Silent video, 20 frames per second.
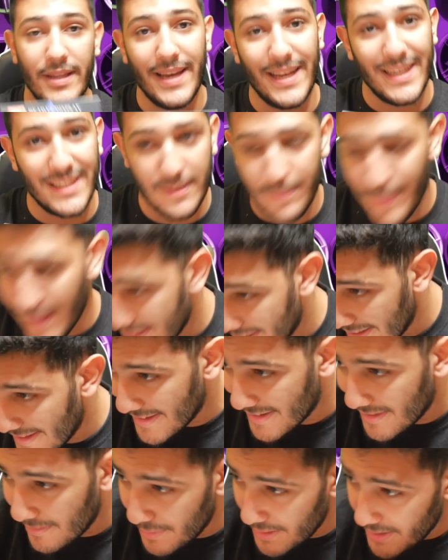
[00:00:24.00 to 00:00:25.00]
expected
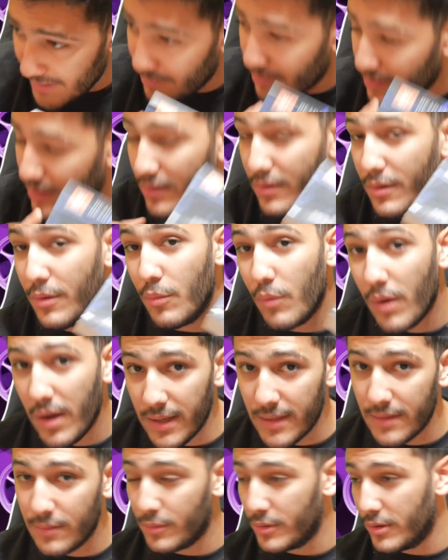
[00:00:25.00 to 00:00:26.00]
it to be, but you know
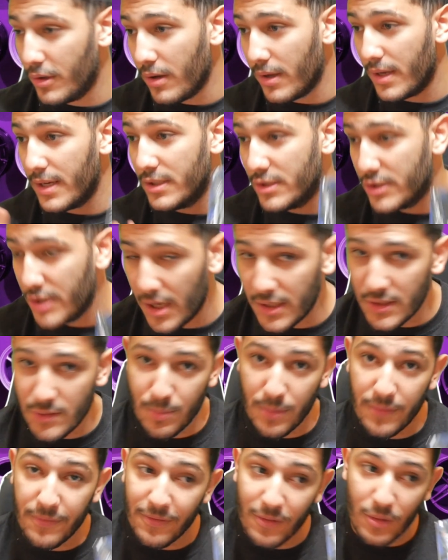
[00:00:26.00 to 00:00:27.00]
what? We're not going to judge
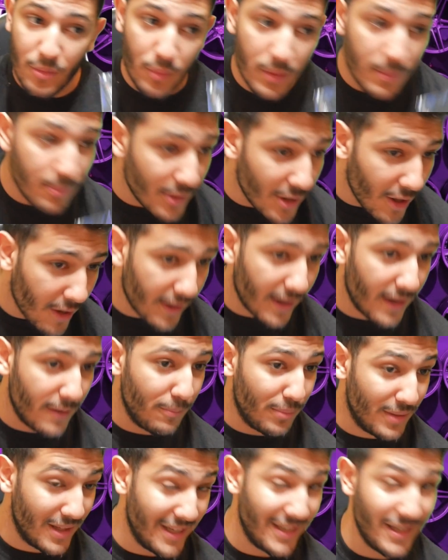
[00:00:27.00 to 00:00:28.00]
before we plug and
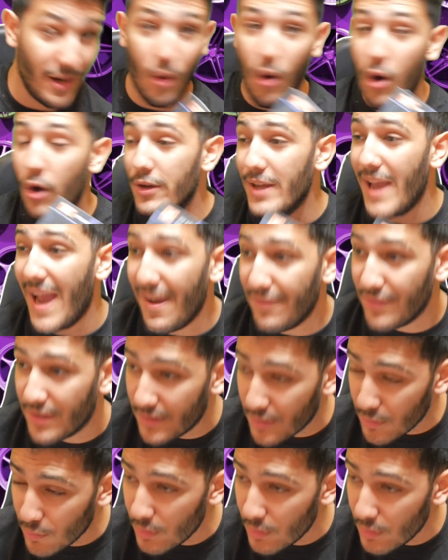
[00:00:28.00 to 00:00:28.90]
play. Now all you have to do